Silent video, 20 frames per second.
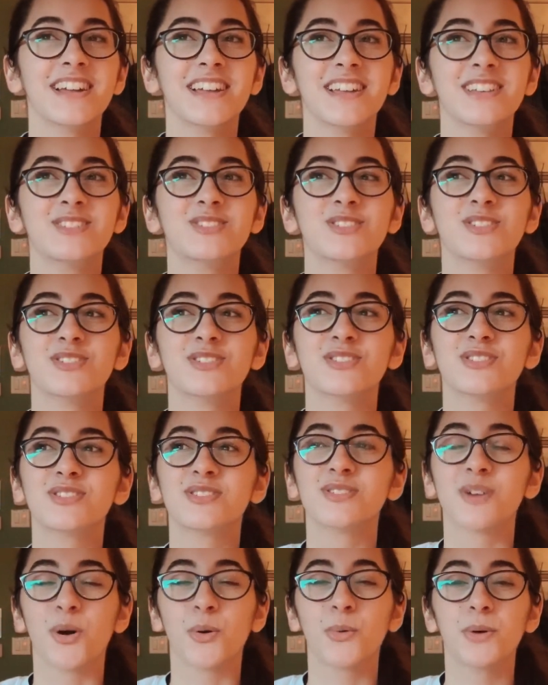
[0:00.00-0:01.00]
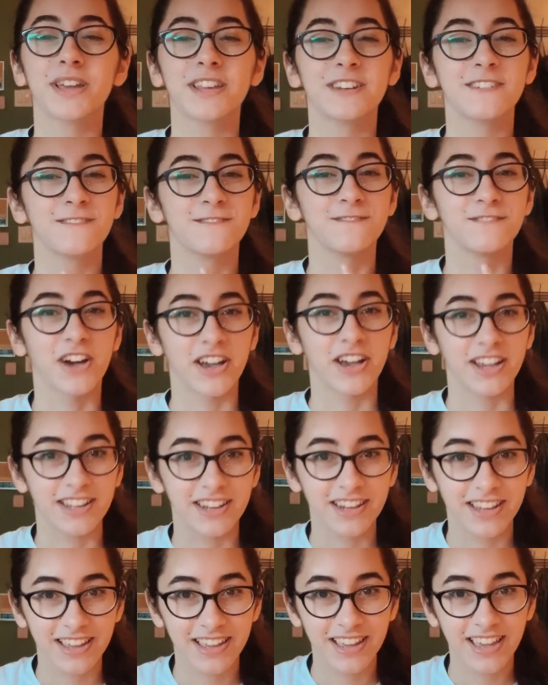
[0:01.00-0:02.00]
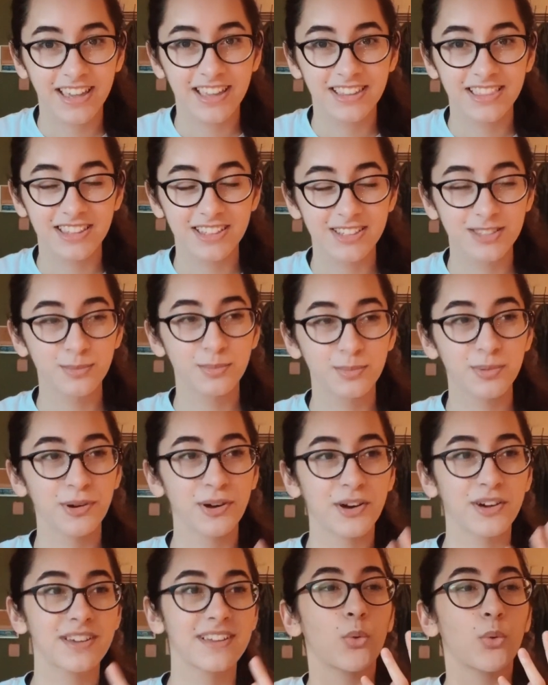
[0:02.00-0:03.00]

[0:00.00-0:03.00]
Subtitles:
is just so inviting in this book.